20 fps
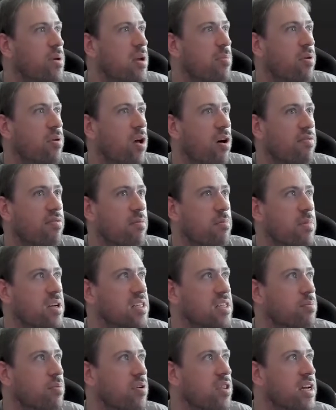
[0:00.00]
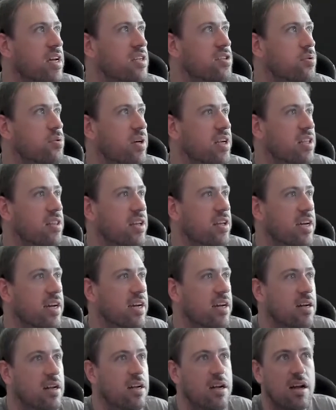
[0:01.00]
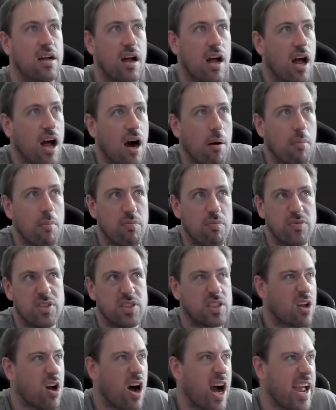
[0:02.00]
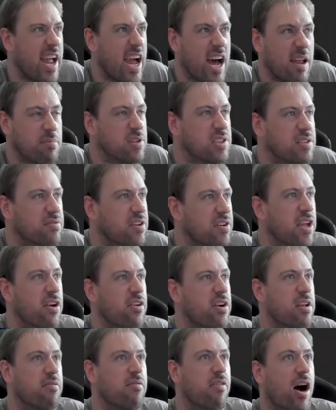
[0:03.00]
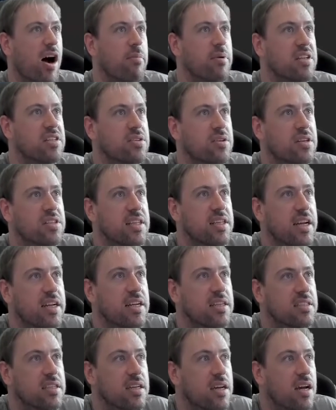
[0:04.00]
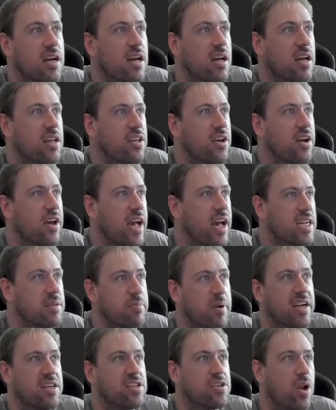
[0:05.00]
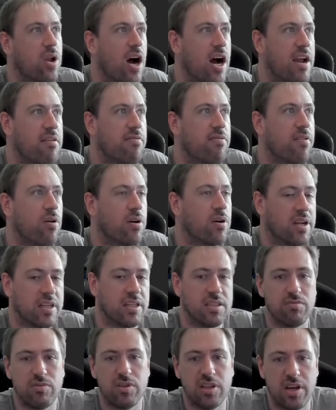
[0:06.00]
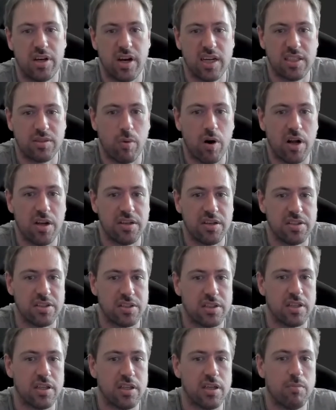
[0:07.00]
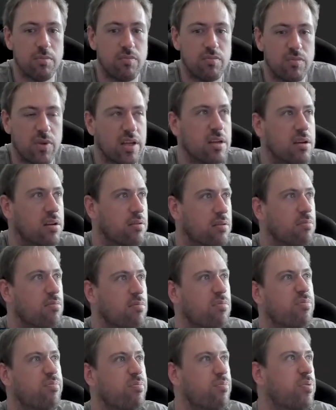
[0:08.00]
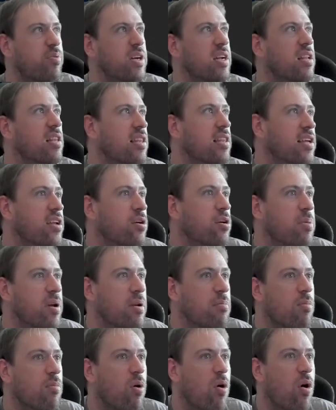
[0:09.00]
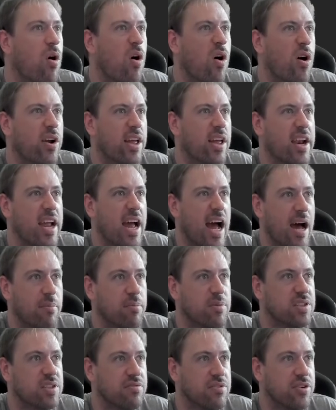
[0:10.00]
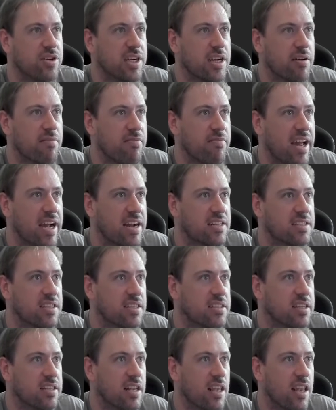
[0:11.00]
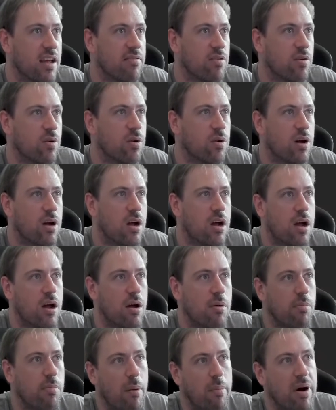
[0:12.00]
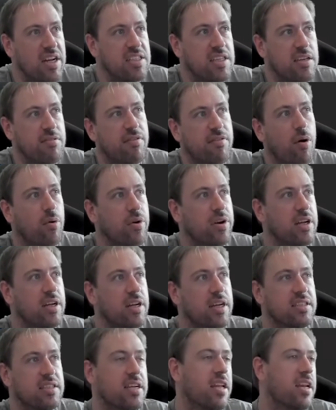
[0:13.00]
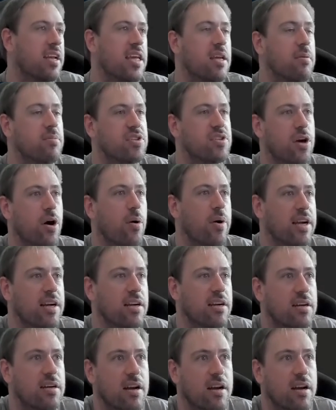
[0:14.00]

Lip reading: people often miss when they're doing their sky atmosphere and environment sort of settings. Yeah, exponential height fog is a really nice one just to like bring a little bit more kind of atmospheric effects into the level. But by default, it's going to keep showing